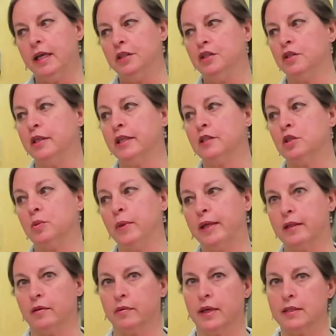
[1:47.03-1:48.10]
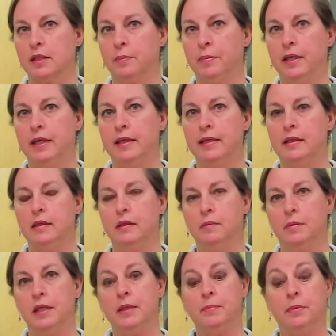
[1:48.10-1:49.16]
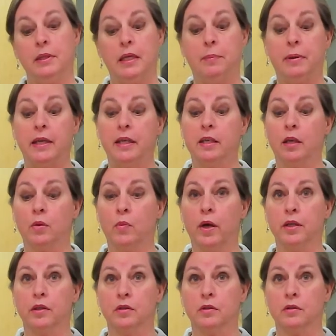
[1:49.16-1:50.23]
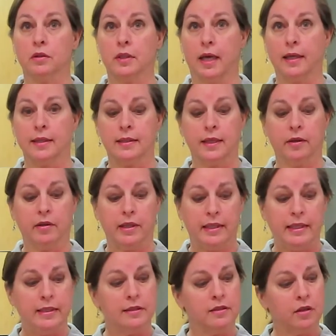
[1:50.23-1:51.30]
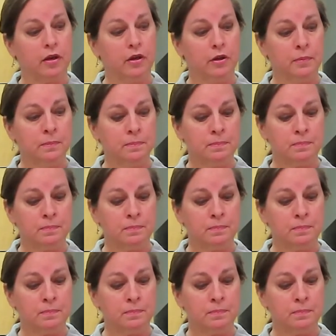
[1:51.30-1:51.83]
and you can tweak the recipe depending on what your dietary needs are.